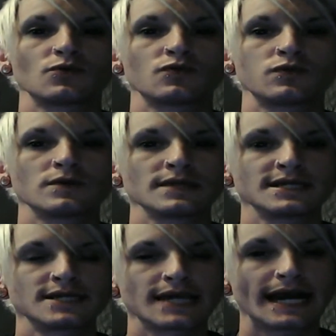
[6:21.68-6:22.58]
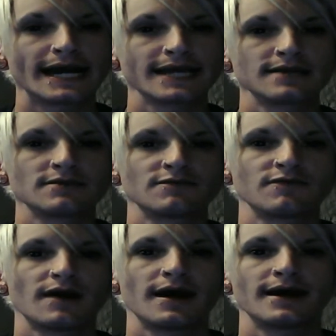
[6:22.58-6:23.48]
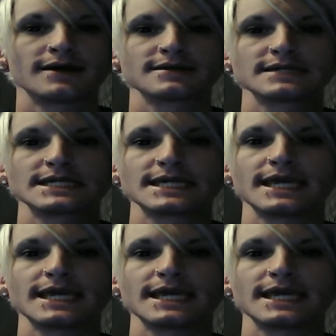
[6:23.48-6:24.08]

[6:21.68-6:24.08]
really kind of uh,